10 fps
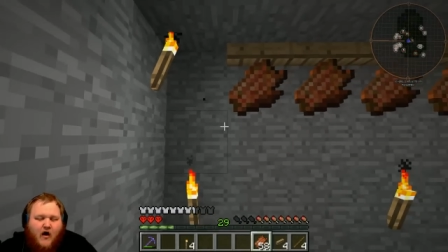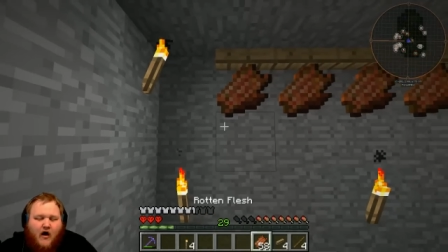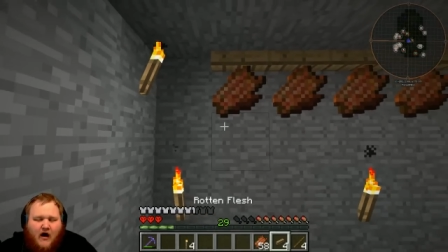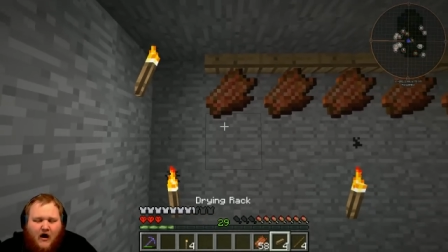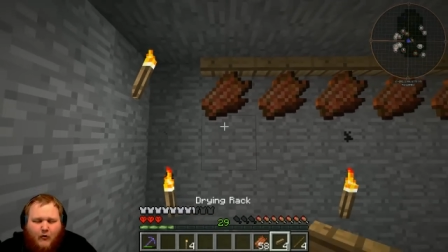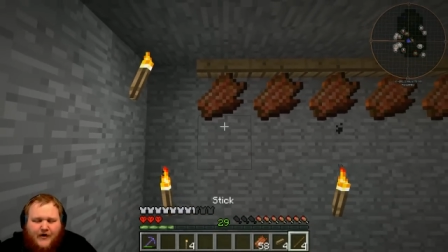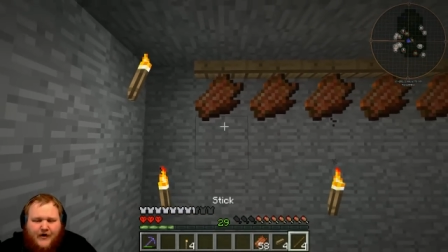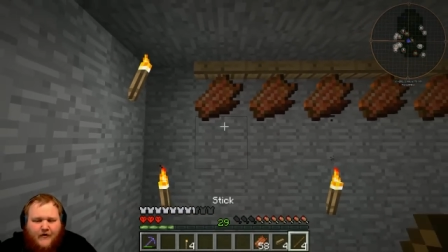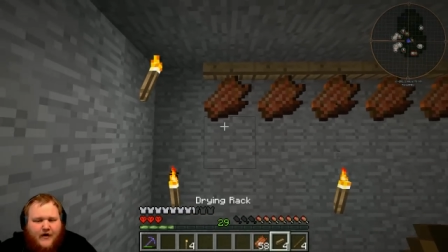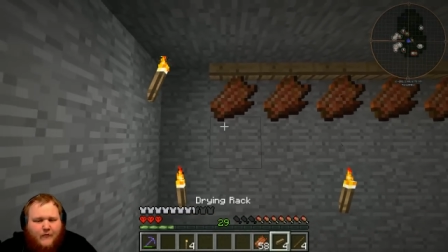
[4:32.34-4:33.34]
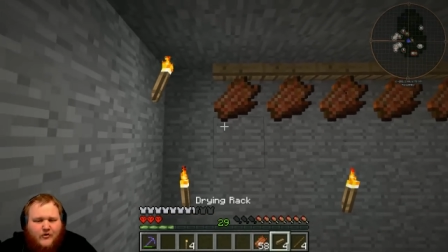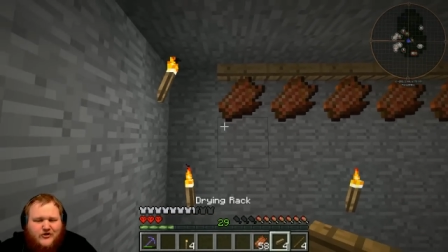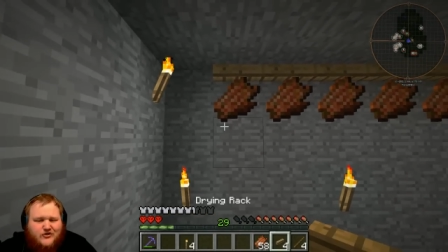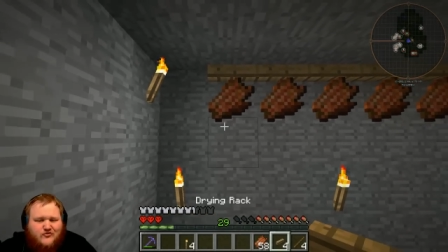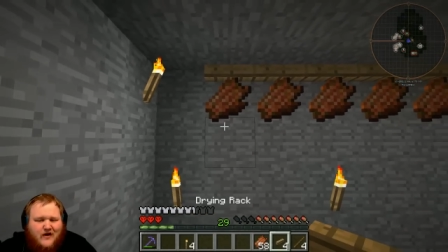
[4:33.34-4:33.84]
all we're doing, we're
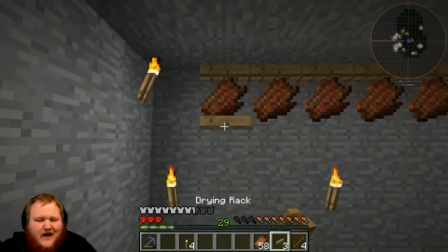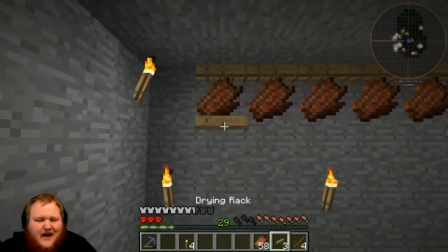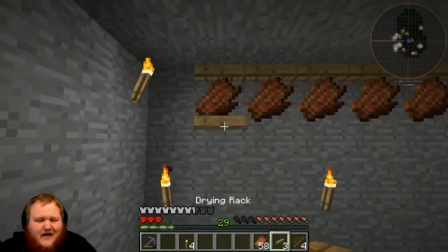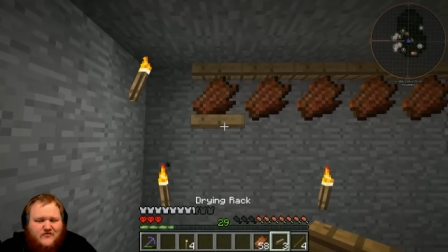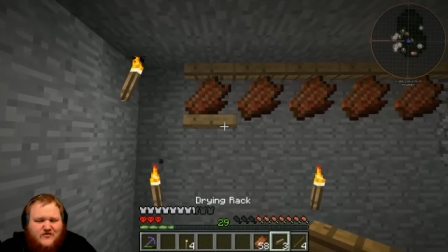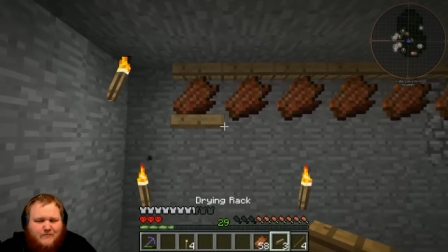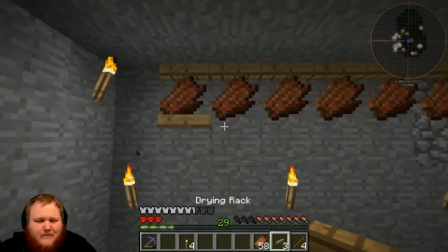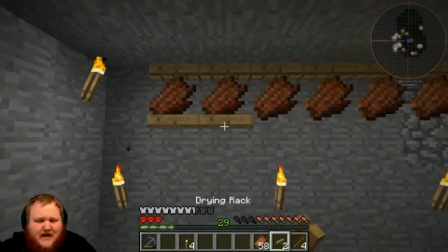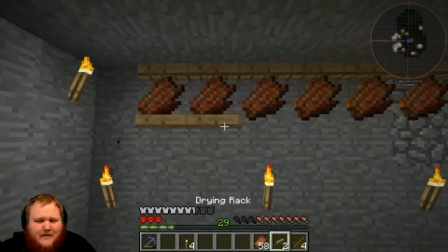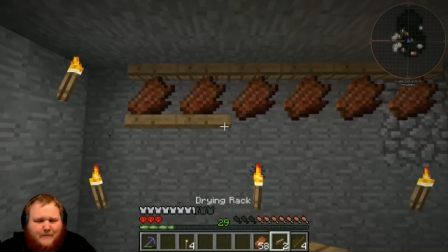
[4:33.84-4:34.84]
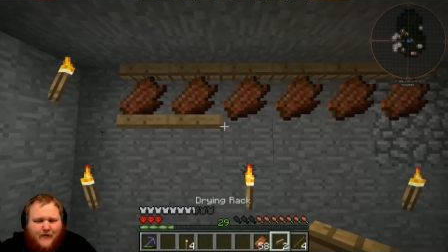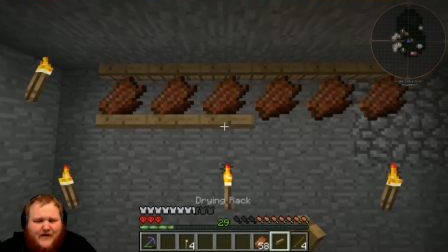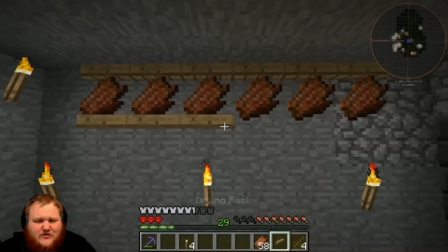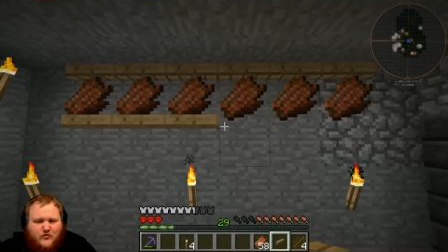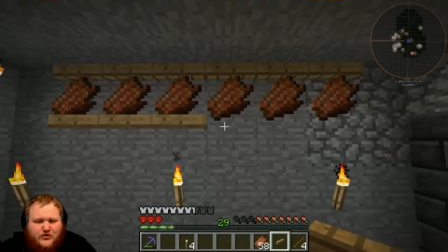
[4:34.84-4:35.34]
just drying out some meat,
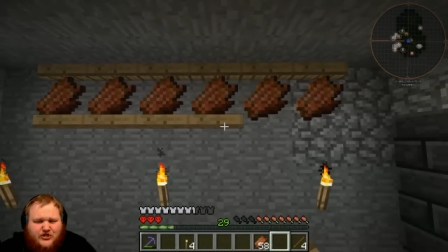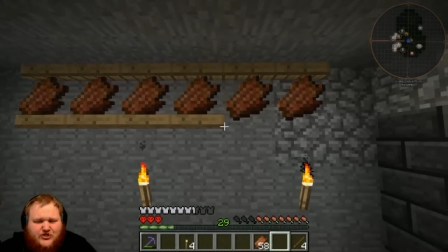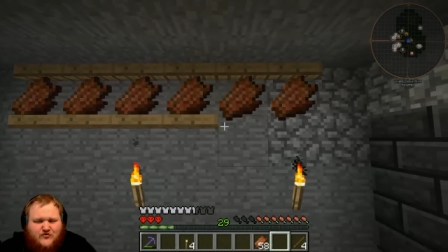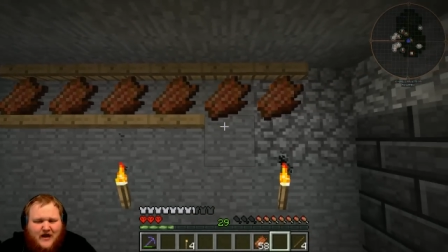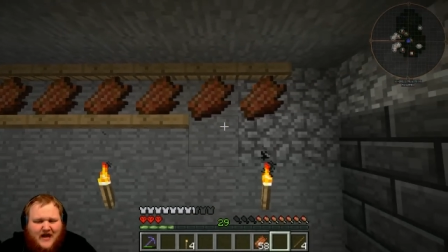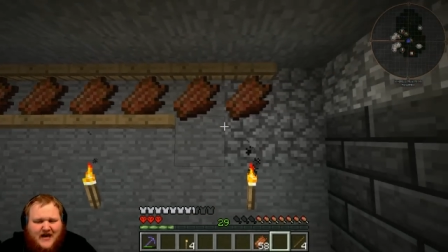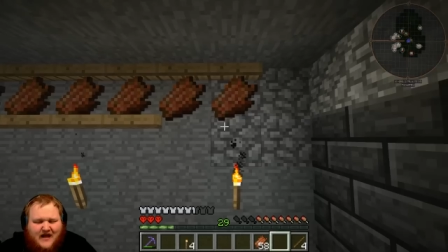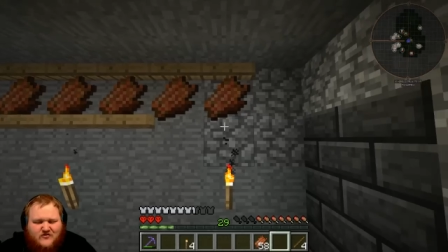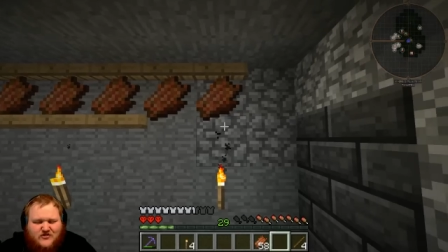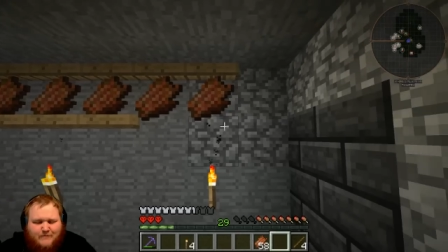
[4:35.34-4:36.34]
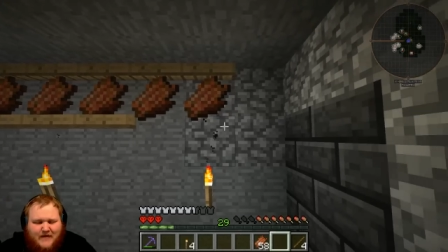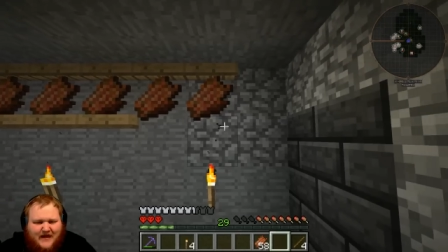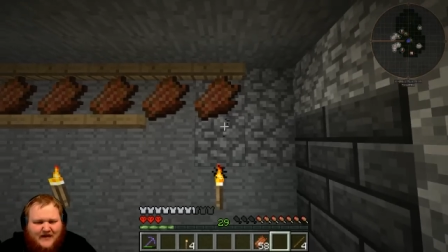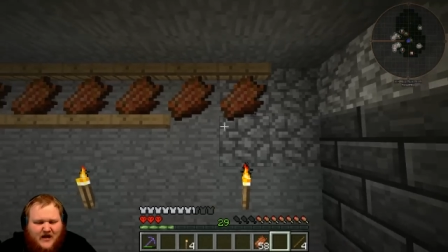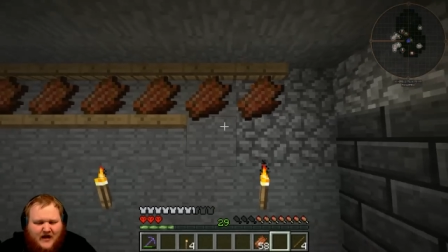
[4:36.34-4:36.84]
boys. We're just drying out some
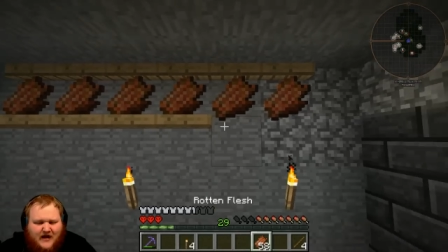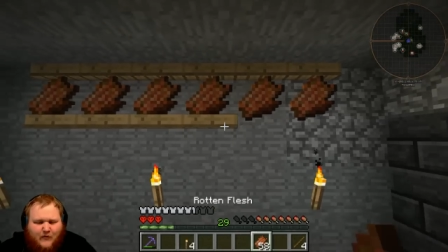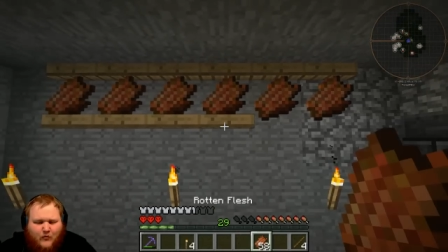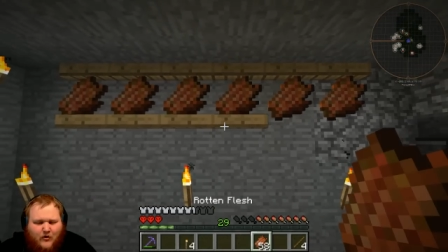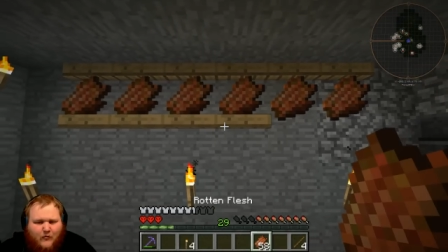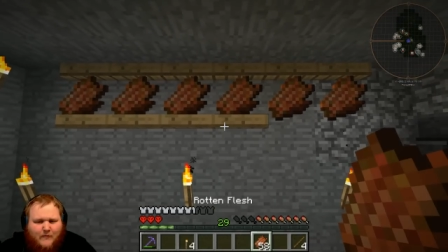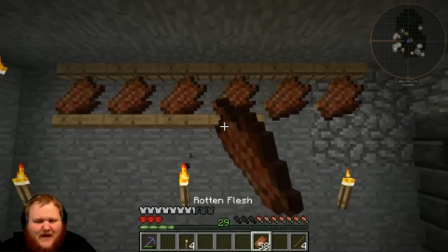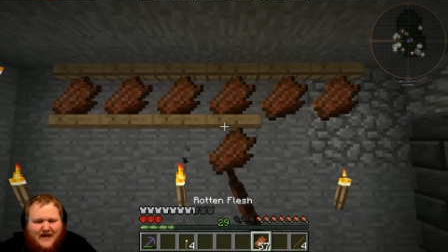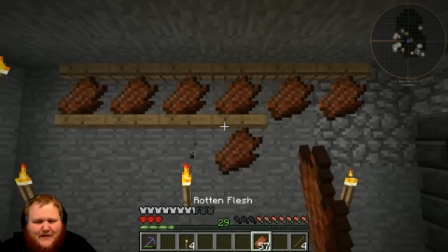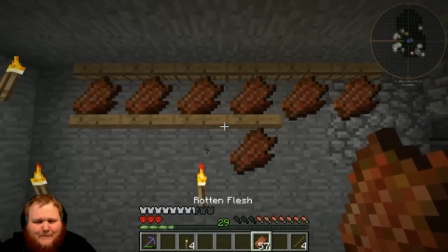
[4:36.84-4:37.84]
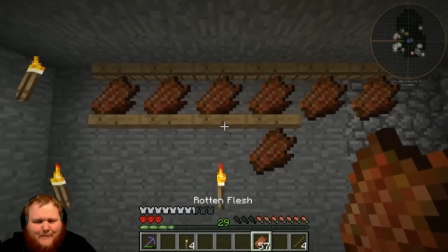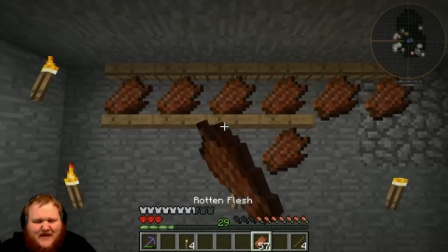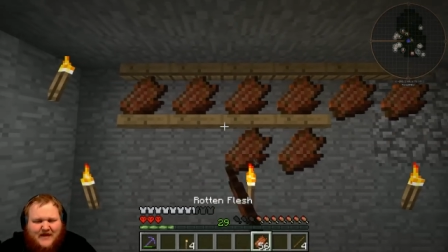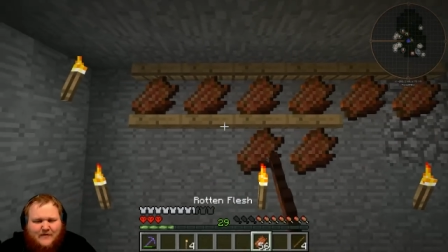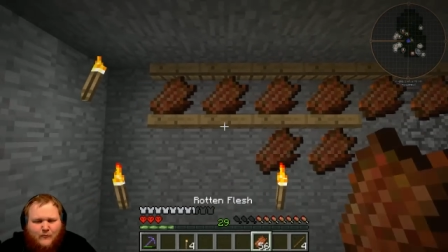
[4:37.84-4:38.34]
meat. Uh, we're, we're making
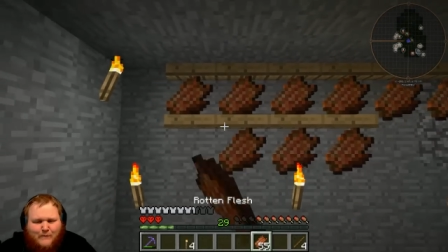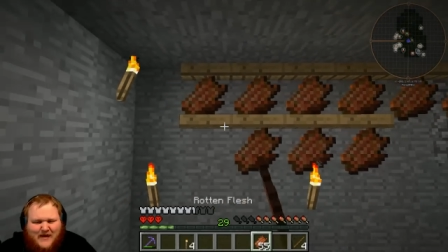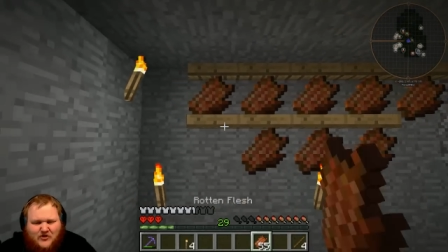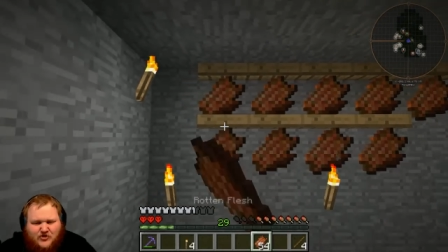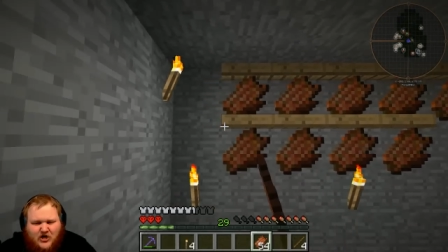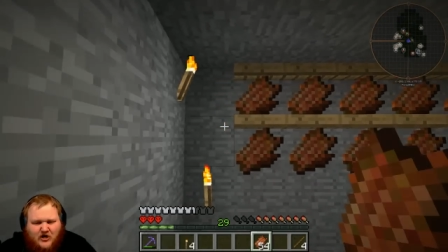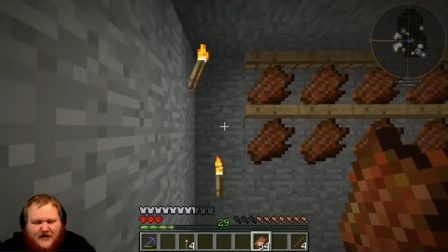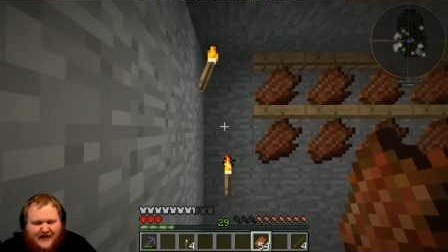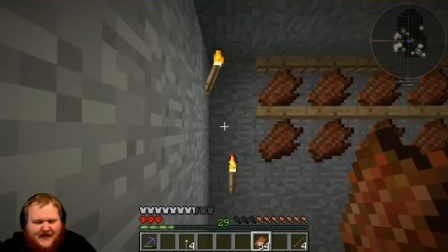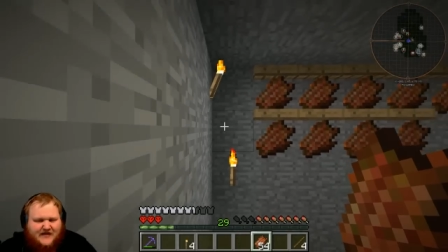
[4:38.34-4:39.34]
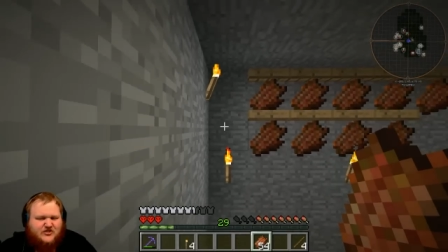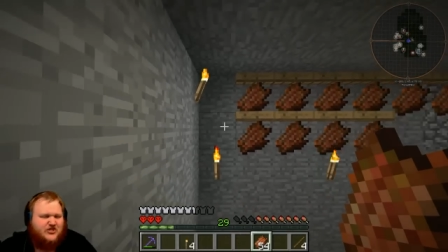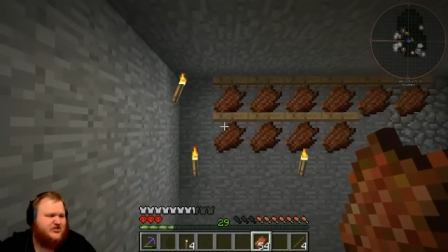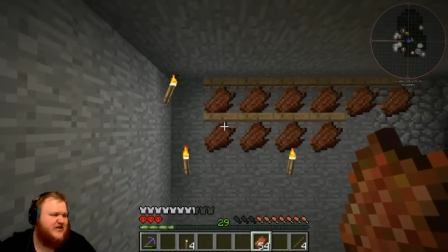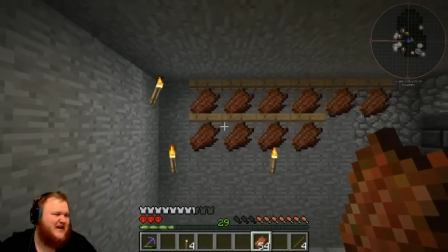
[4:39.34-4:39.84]
bee meat jerky. It's
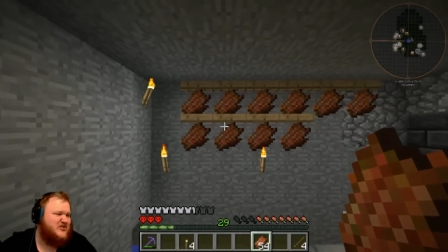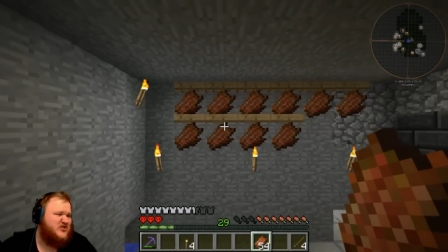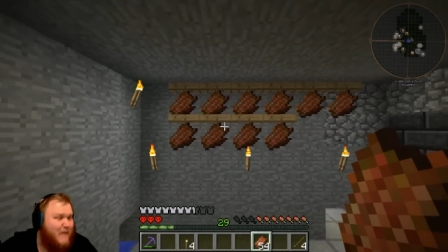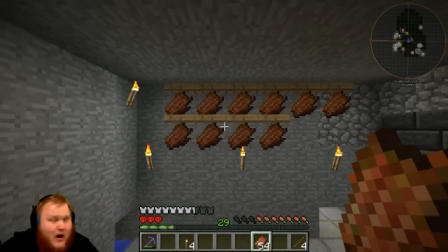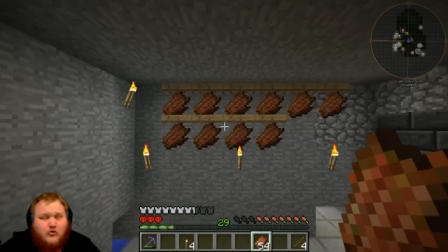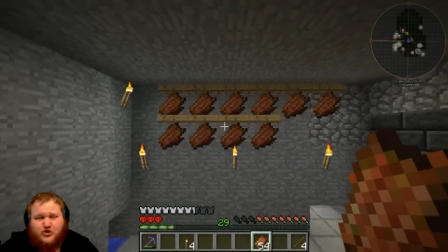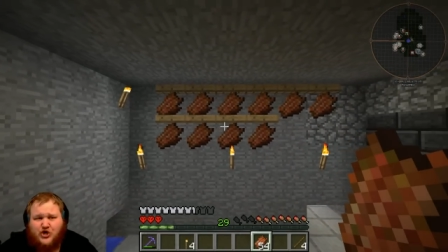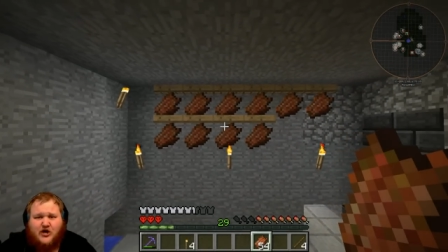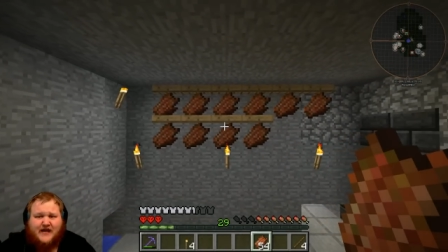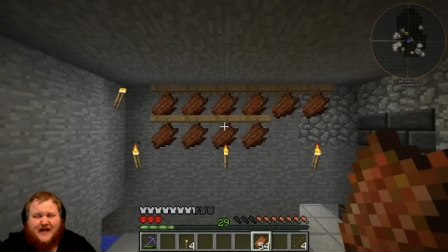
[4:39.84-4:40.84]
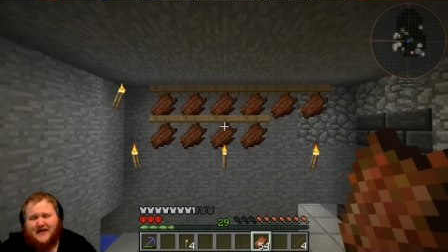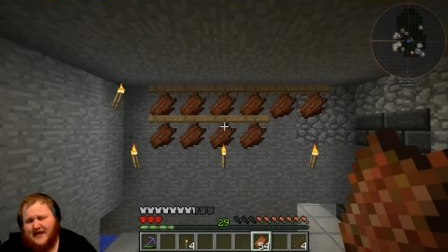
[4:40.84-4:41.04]
just not smoked jerky.